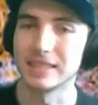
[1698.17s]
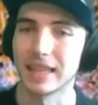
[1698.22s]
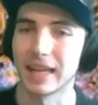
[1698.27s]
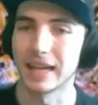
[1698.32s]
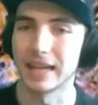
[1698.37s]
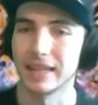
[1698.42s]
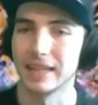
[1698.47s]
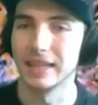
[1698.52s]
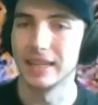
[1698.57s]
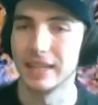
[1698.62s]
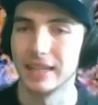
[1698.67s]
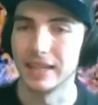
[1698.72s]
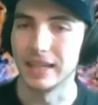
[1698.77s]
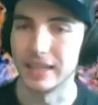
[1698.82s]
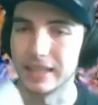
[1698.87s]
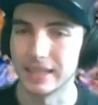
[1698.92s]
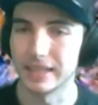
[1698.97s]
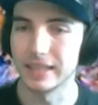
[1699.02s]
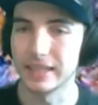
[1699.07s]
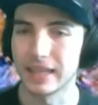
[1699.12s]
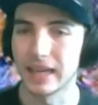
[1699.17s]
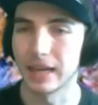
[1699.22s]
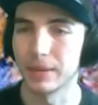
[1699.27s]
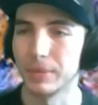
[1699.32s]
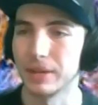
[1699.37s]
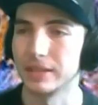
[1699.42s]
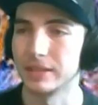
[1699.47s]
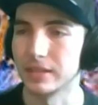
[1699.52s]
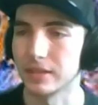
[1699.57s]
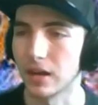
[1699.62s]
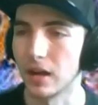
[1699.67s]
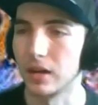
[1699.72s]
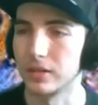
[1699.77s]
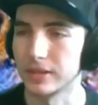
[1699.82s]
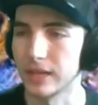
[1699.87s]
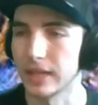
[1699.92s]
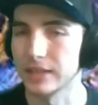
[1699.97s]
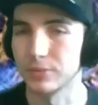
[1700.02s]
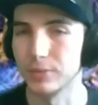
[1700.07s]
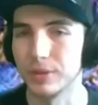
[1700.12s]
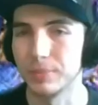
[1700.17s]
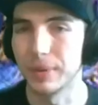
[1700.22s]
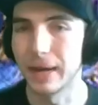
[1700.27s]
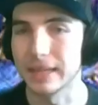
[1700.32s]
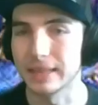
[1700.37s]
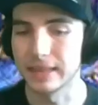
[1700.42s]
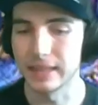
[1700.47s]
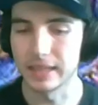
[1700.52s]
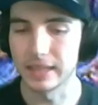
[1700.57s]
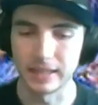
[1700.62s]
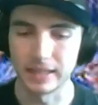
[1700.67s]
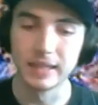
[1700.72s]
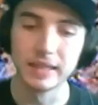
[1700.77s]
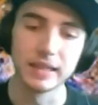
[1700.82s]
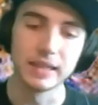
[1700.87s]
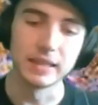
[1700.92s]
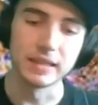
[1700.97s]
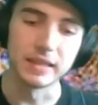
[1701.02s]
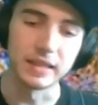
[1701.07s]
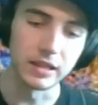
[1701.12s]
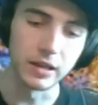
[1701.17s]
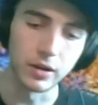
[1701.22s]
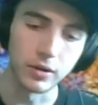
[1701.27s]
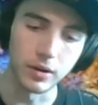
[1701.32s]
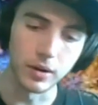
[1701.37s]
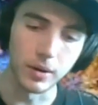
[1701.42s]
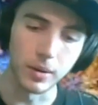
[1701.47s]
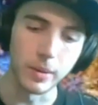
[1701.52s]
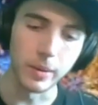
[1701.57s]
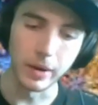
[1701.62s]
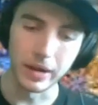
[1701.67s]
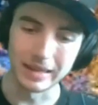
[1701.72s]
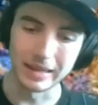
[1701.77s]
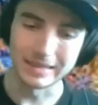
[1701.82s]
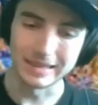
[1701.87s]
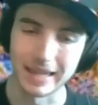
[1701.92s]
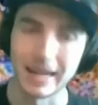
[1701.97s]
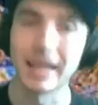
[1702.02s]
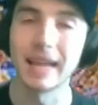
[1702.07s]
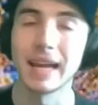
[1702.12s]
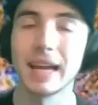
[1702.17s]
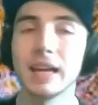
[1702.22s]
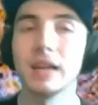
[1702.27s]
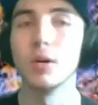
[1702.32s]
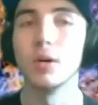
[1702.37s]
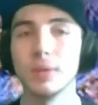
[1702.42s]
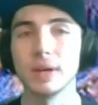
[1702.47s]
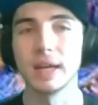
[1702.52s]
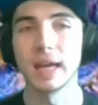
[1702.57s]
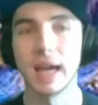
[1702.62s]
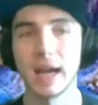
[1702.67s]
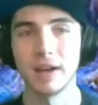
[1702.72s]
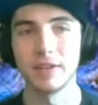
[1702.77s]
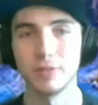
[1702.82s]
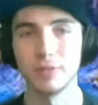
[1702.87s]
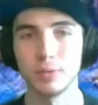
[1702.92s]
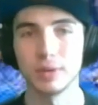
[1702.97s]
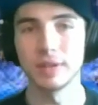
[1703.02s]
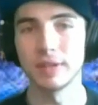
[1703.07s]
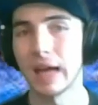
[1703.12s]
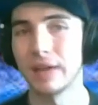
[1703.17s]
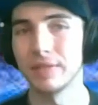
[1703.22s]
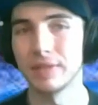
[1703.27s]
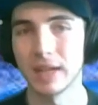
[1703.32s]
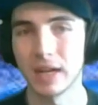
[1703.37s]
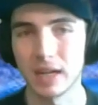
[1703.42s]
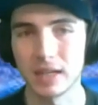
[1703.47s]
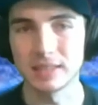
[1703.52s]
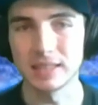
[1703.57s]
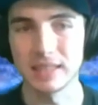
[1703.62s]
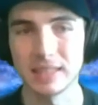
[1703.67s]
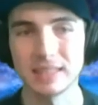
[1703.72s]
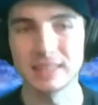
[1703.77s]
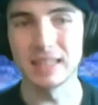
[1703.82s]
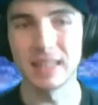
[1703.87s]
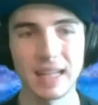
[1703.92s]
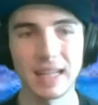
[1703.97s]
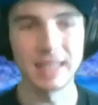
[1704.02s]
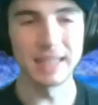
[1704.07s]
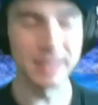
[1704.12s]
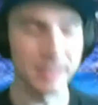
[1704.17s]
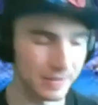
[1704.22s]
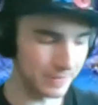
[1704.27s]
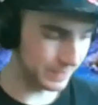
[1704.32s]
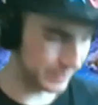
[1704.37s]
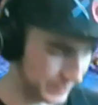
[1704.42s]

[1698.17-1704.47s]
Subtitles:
that he came into contact with back then. You know, today we have heresies like